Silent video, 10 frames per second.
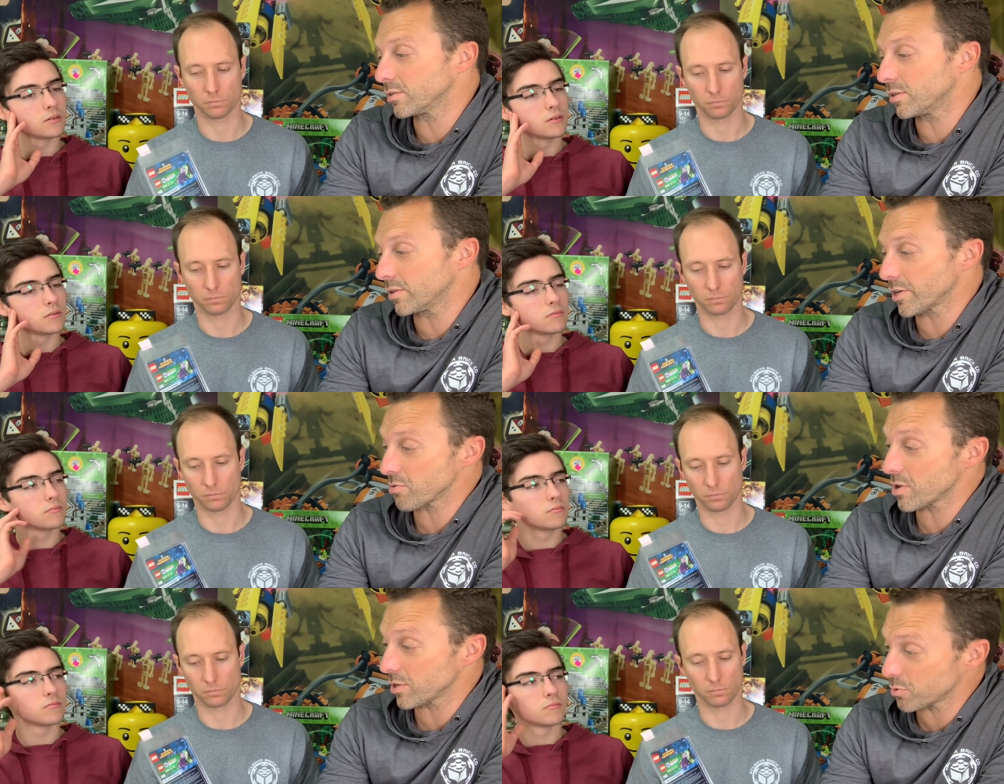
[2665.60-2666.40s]
Speaker 1: a Lego
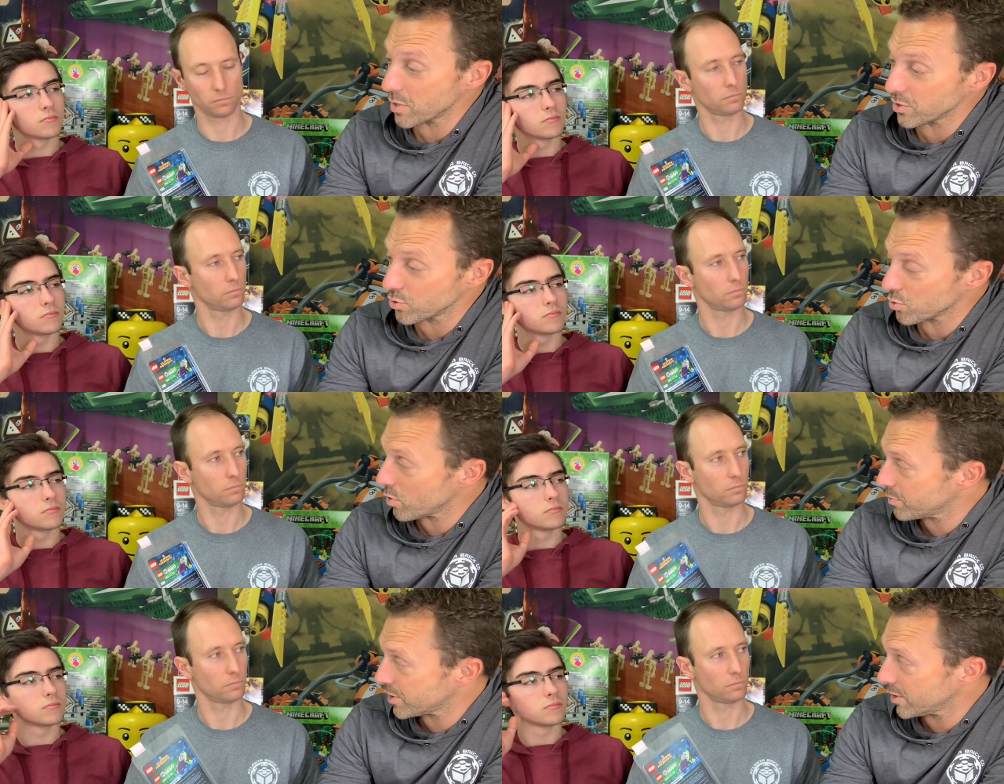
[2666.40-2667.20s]
Customizer's
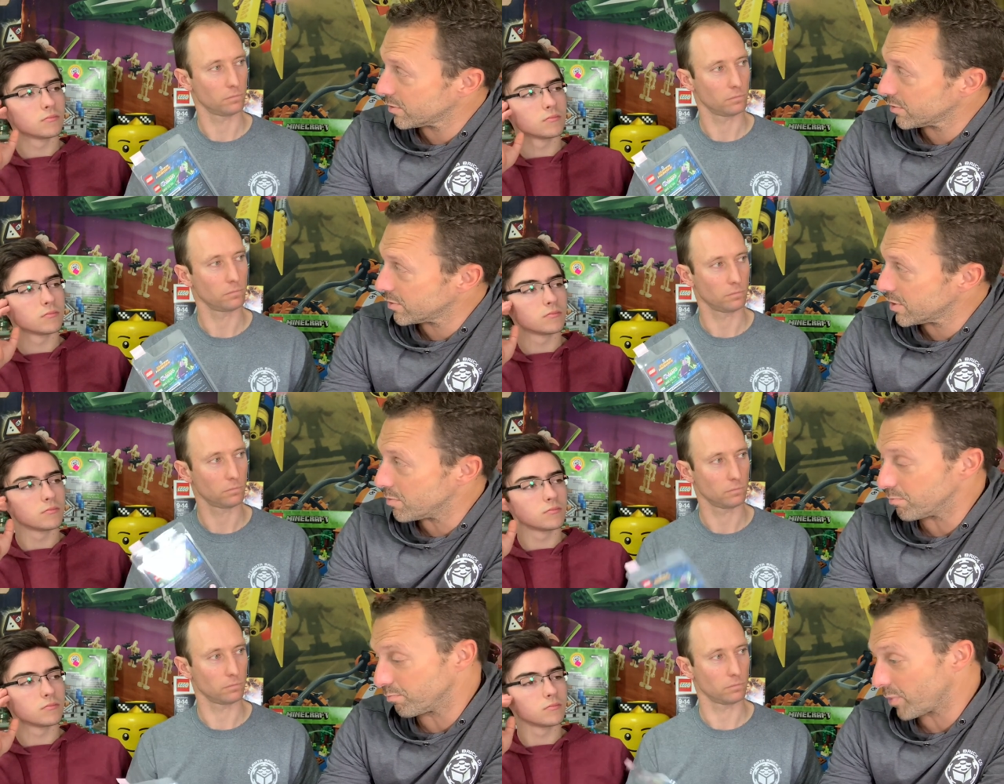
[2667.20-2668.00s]
website
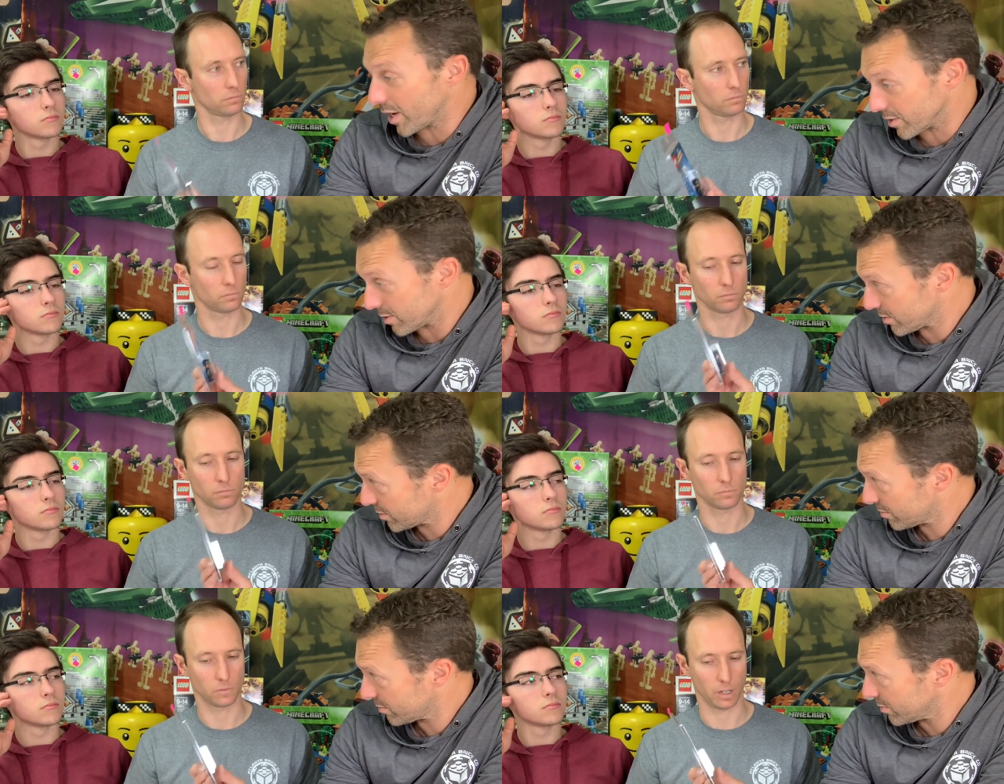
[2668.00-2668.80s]
and buy these.
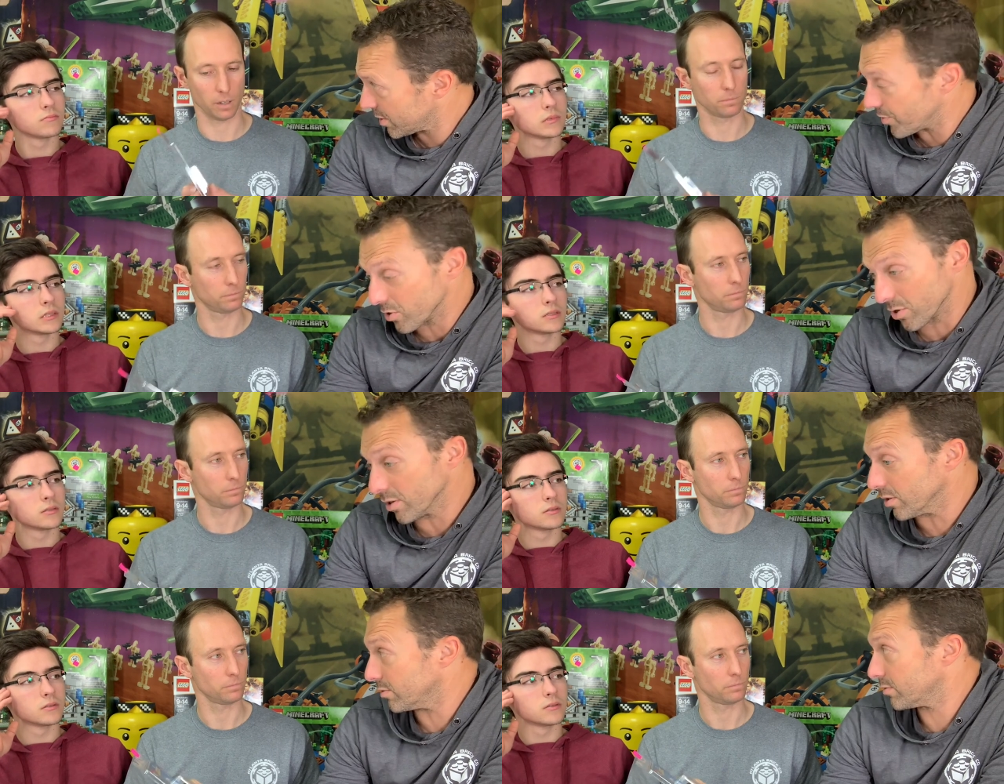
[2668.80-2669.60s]
Yeah. And they're
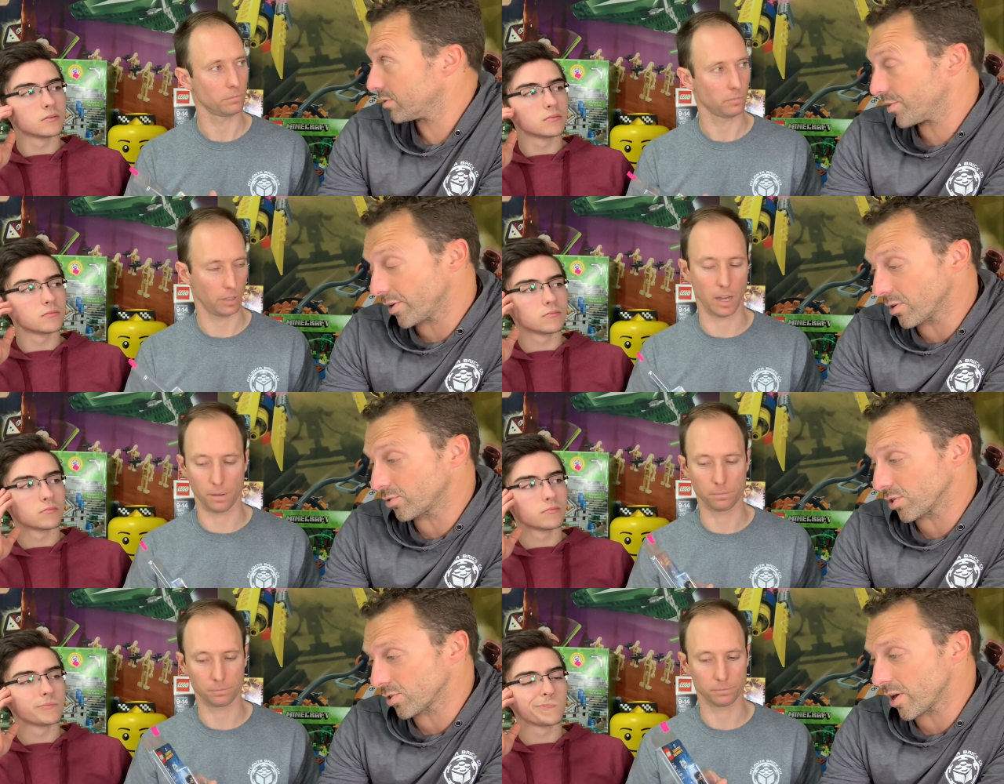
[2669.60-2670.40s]
good. and they yeah. look
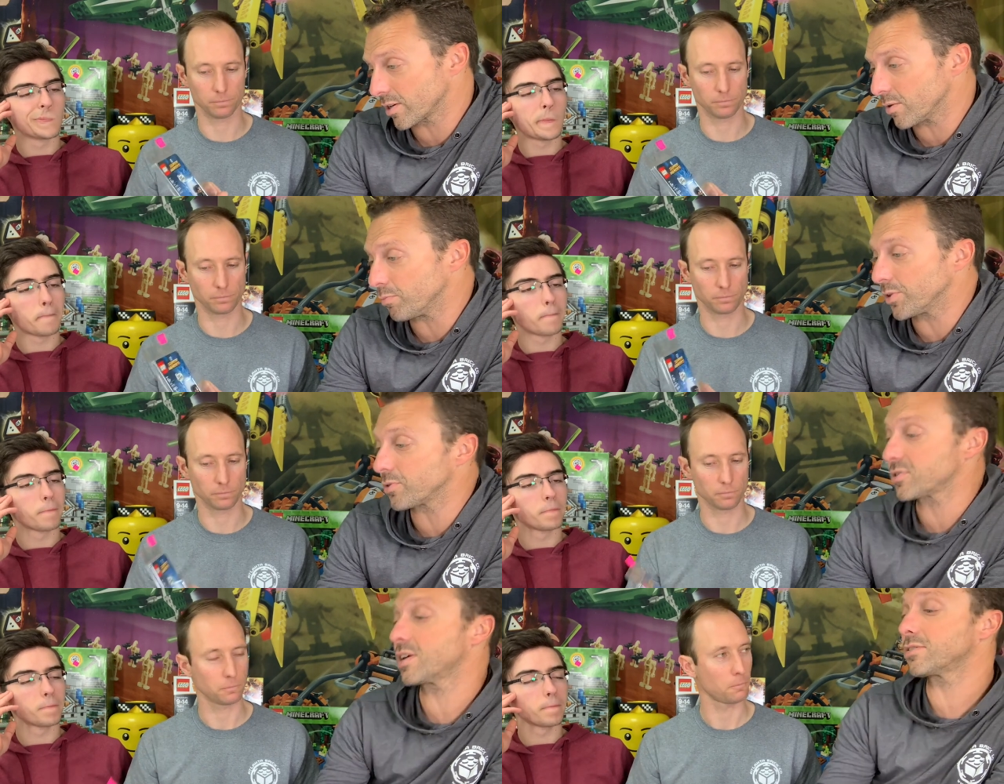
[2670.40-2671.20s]
just like them, but they're
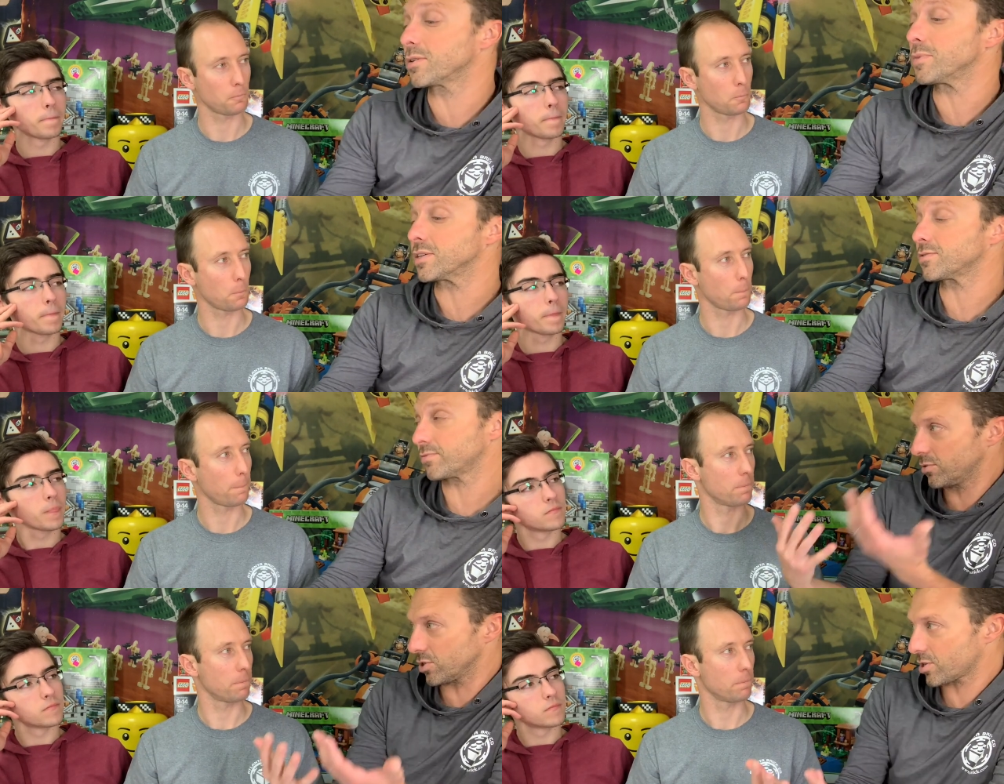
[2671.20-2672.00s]
selling them as
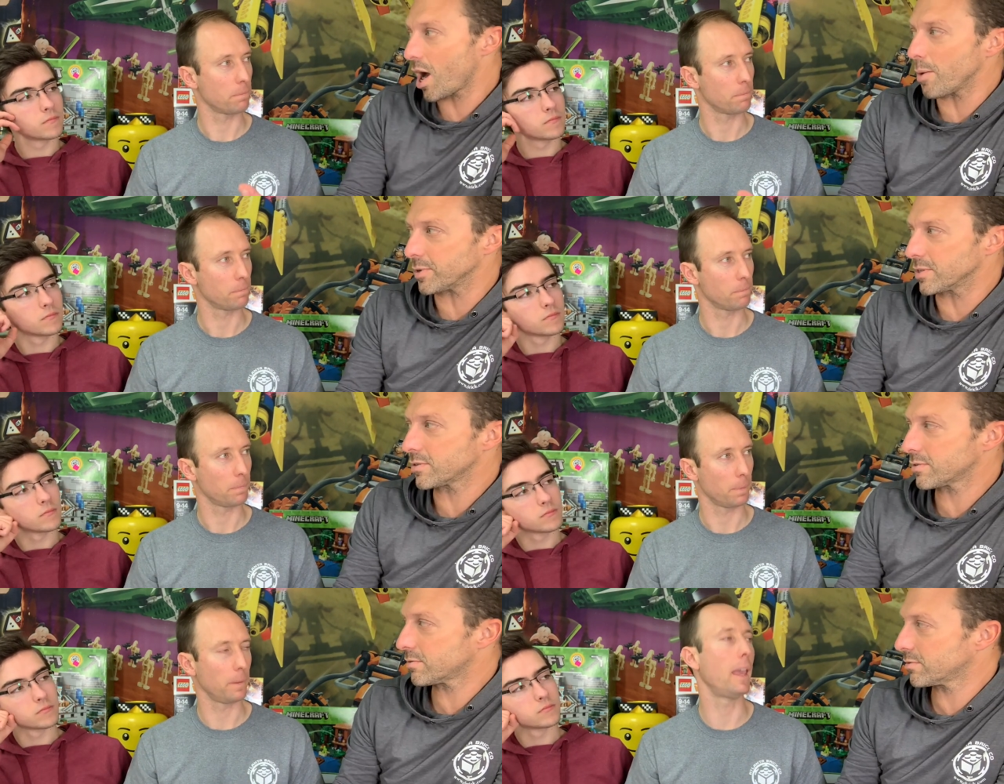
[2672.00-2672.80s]
just
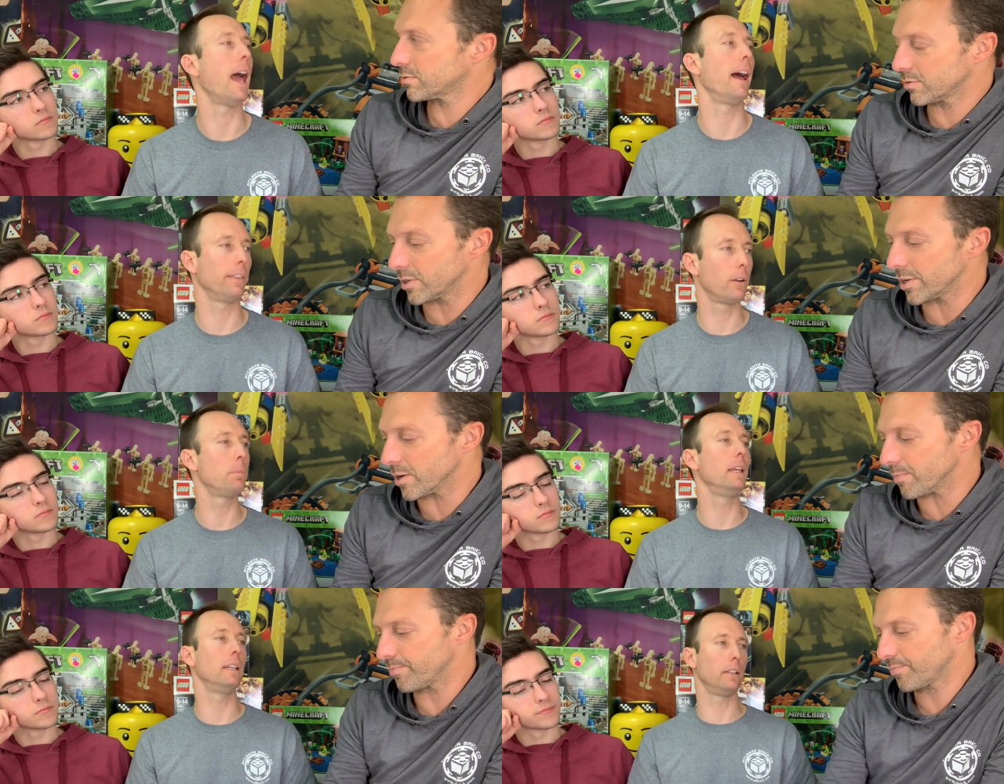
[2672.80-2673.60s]
copies. Yeah, they're know?
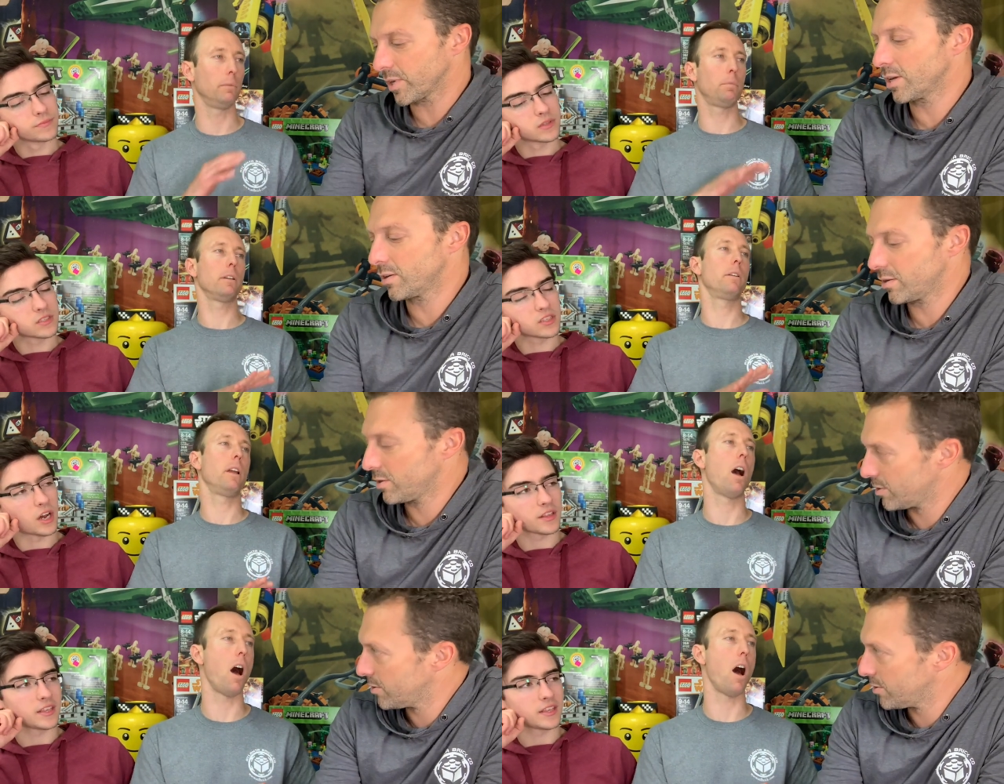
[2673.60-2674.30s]
being
Speaker 2: very it's not the